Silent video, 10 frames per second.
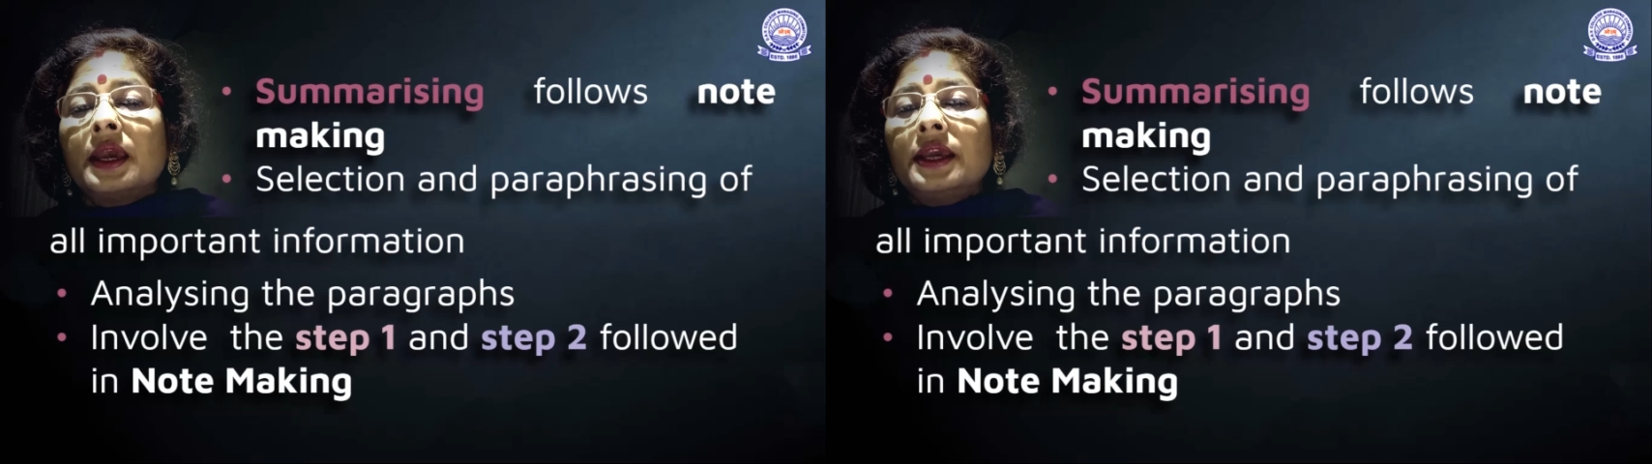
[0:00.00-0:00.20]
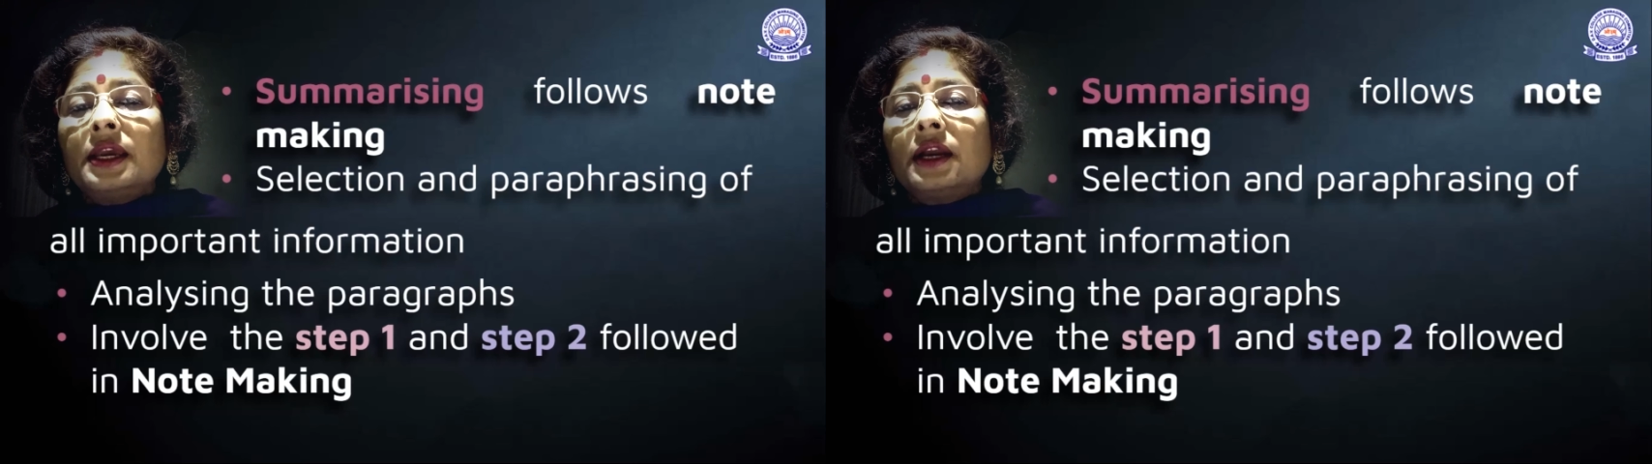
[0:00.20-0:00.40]

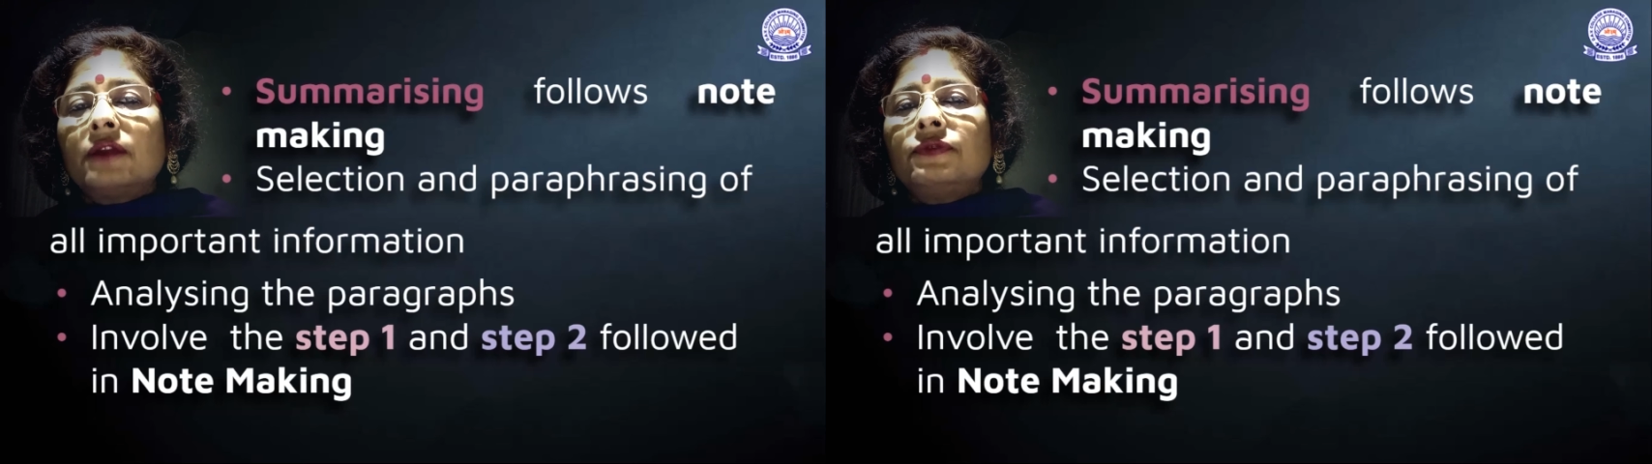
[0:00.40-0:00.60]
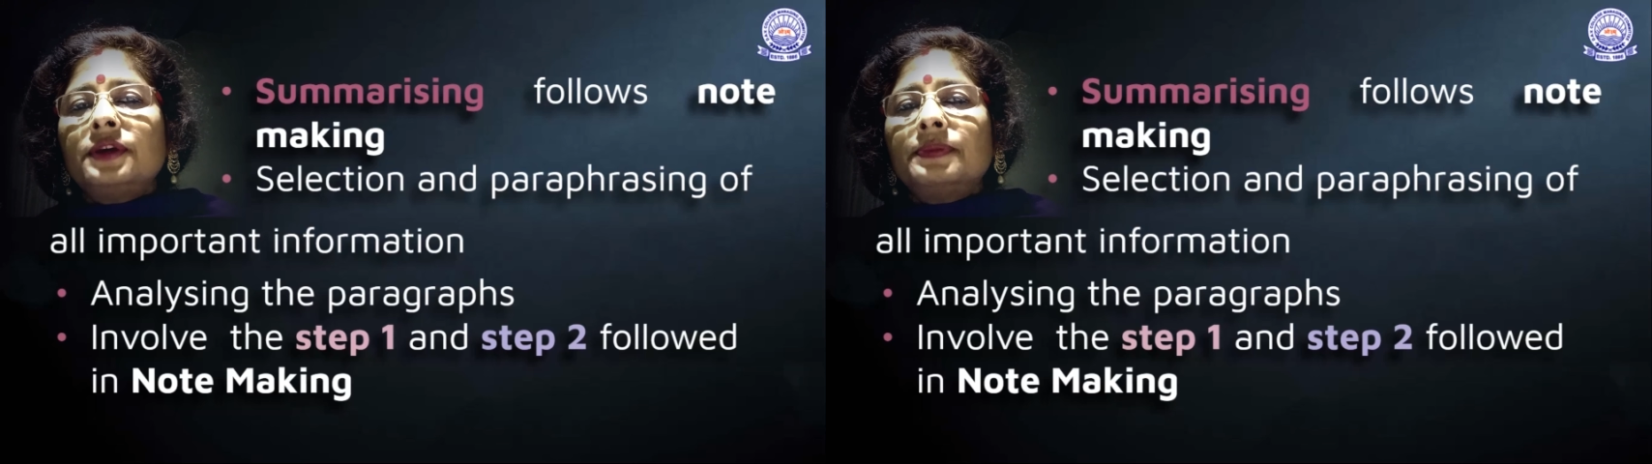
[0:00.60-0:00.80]
Here
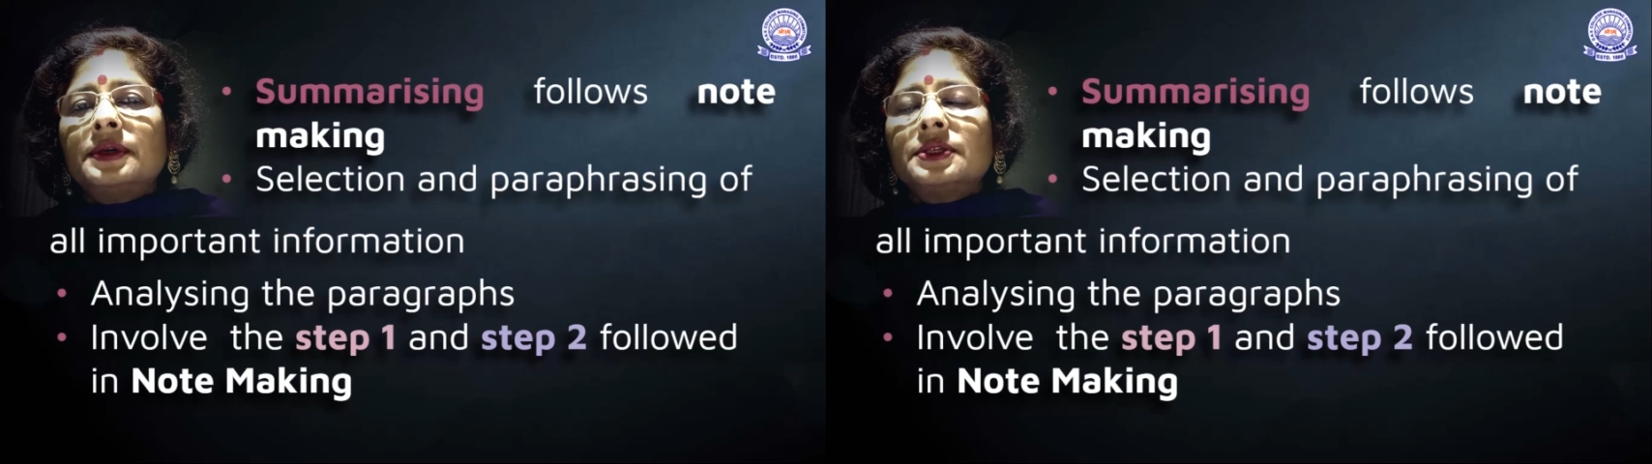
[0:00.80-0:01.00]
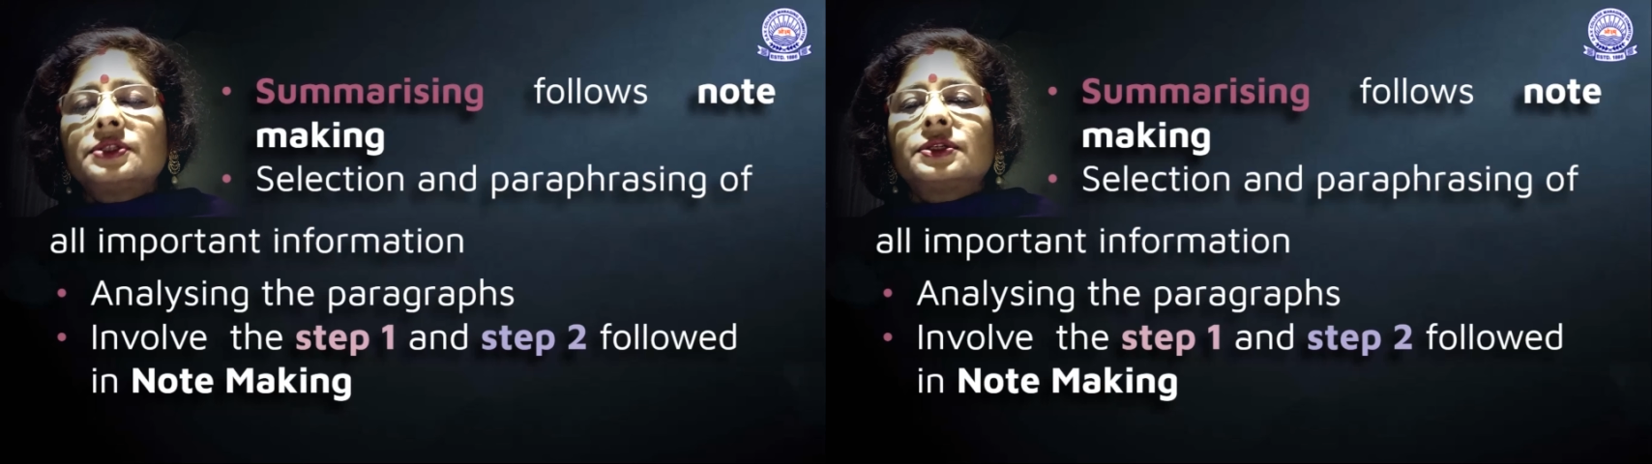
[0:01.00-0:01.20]
we
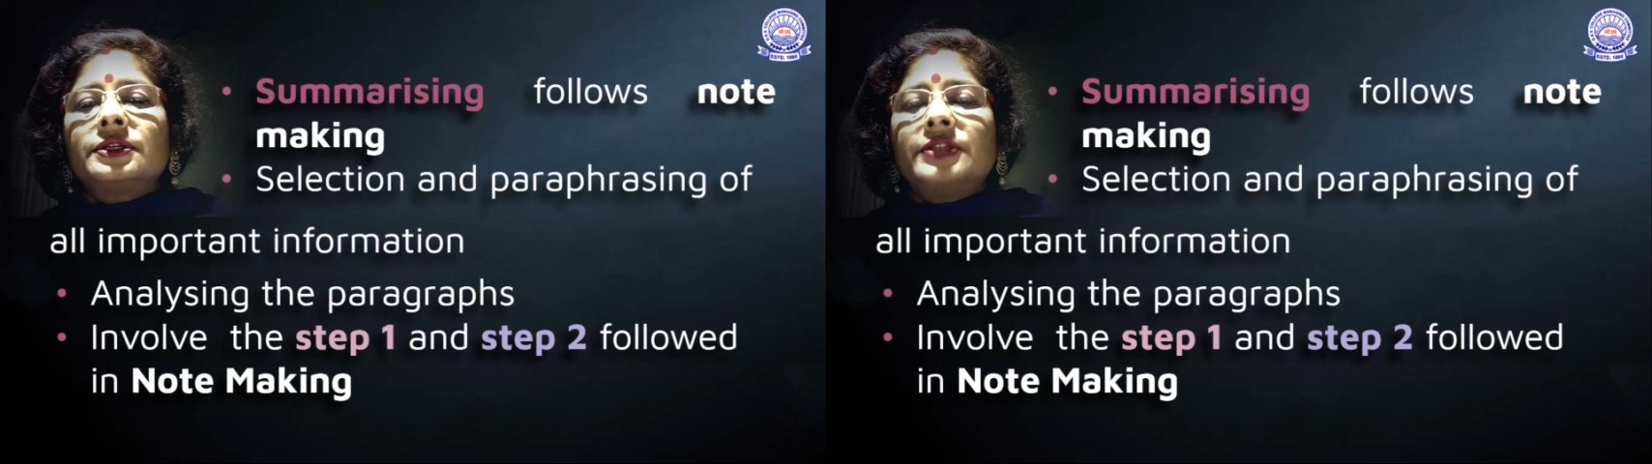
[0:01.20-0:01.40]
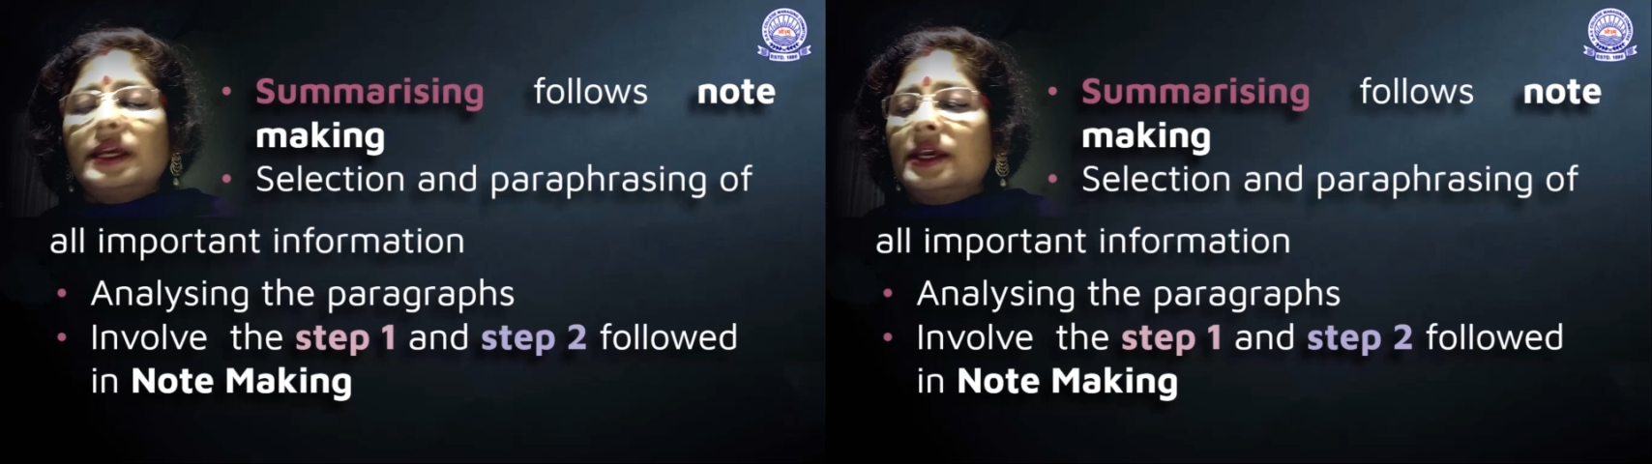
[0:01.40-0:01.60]

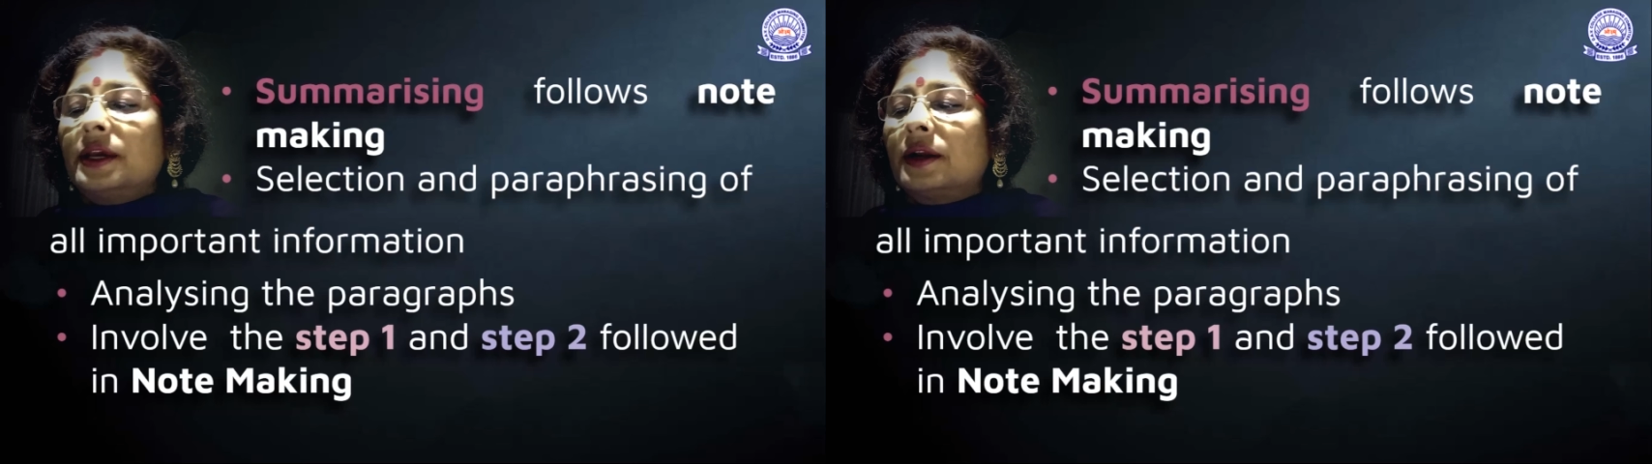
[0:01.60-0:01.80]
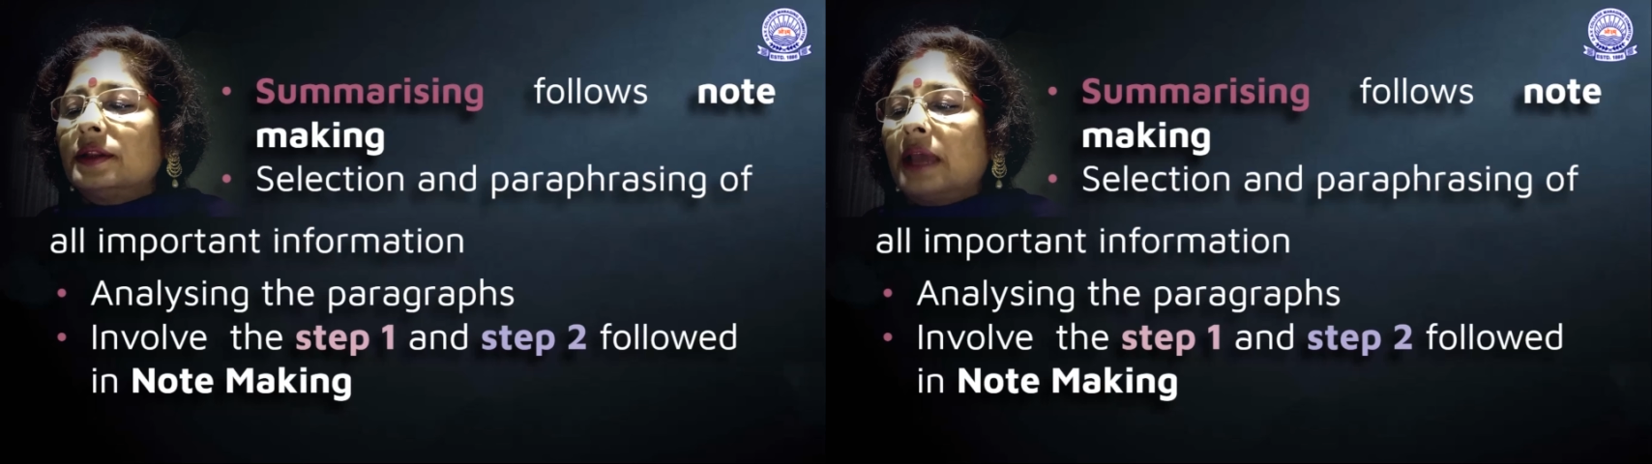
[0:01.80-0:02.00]
must take
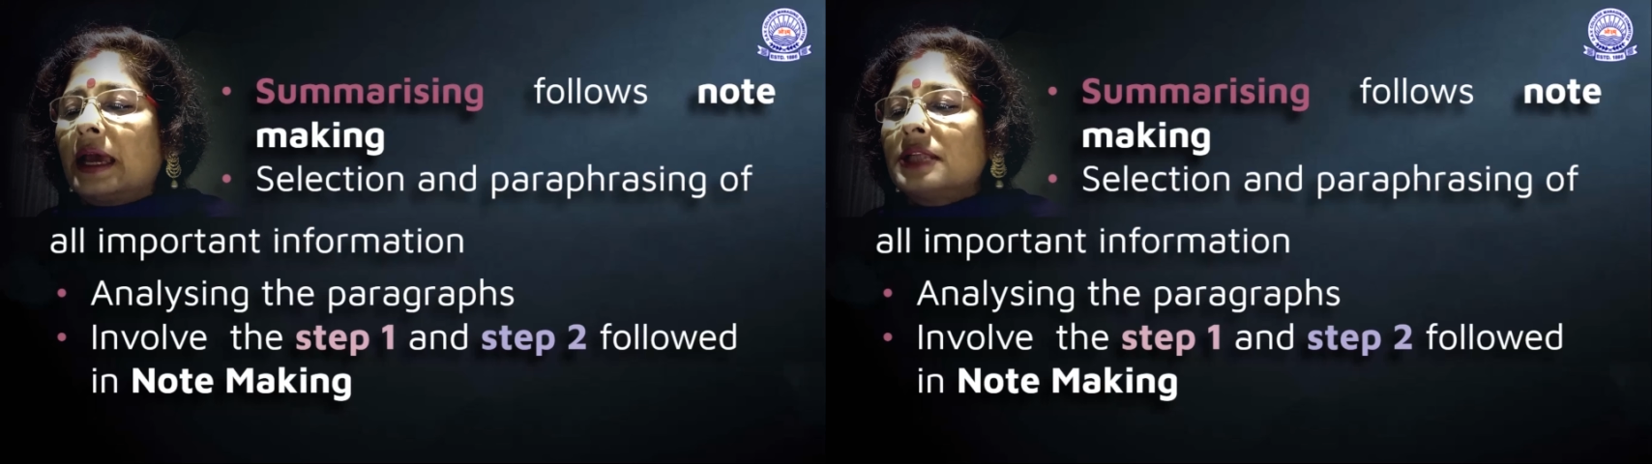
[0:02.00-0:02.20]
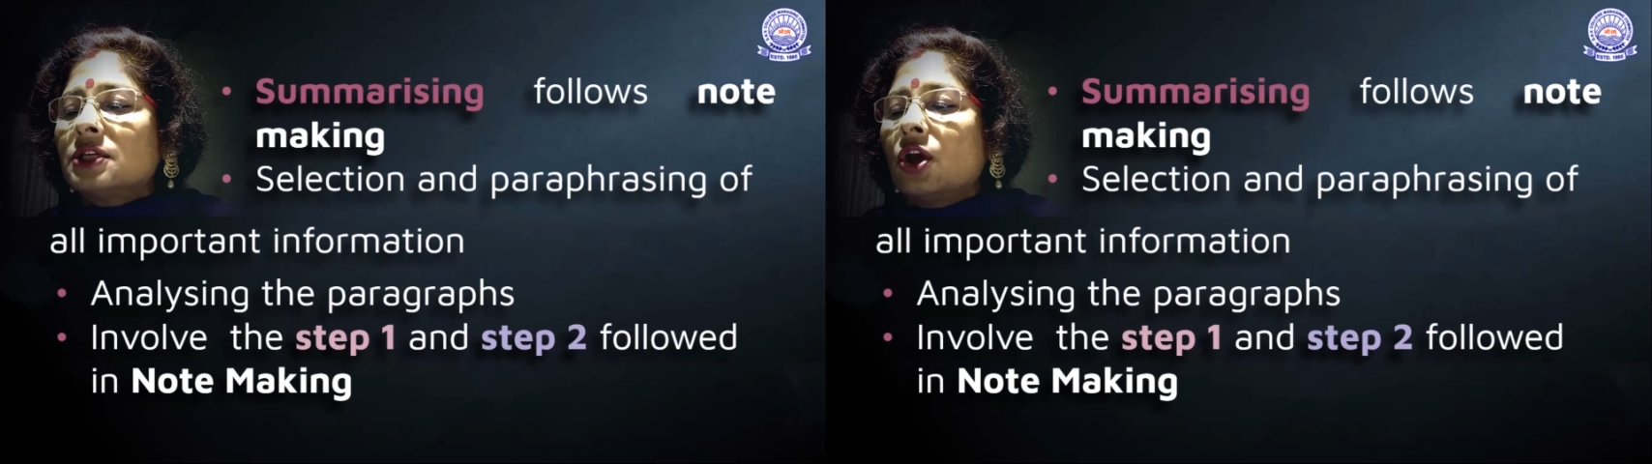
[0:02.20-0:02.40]
care
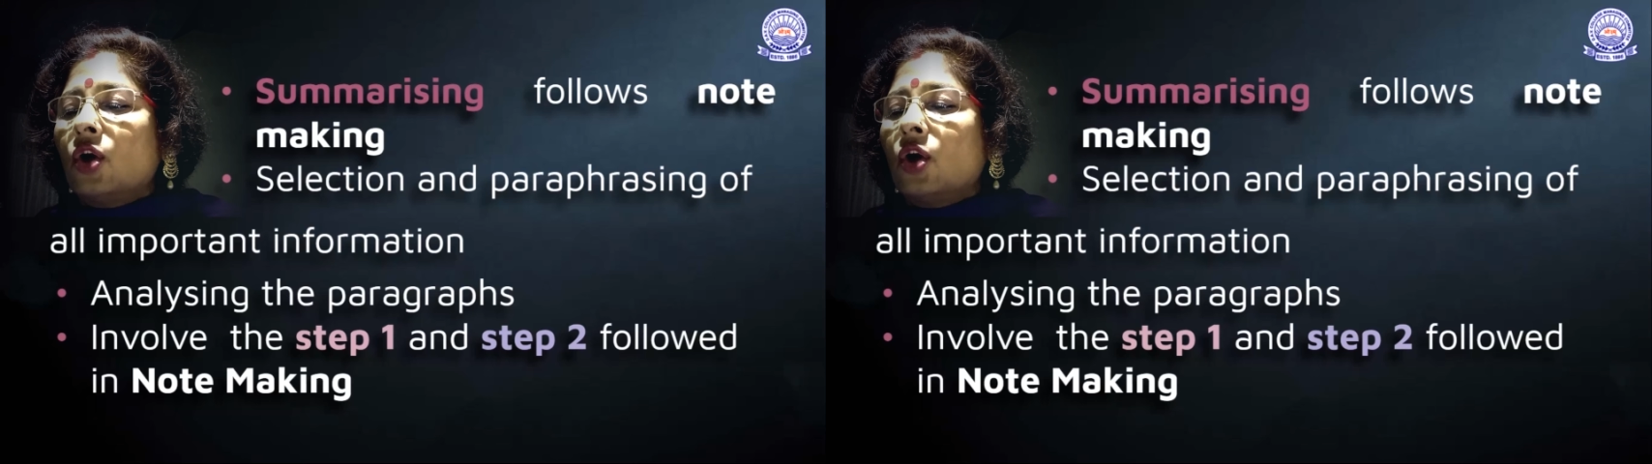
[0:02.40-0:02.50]
that